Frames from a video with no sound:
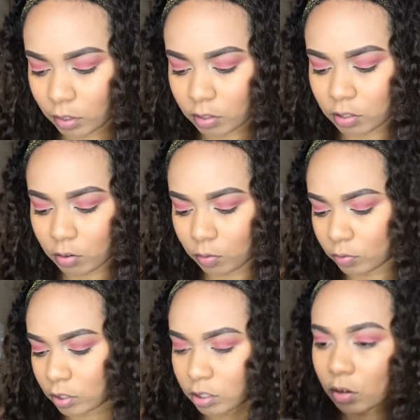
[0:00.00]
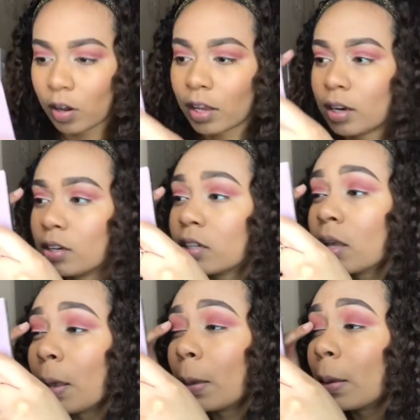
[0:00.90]
So just go ahead and just
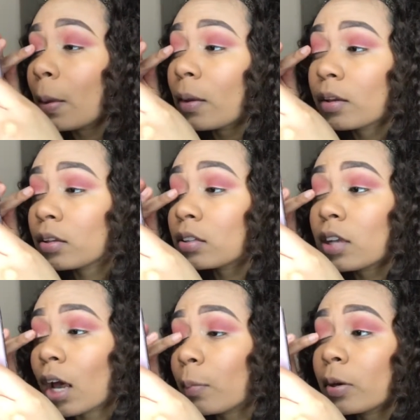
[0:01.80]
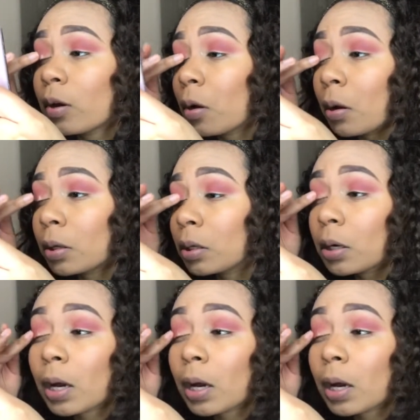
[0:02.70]
dab it on your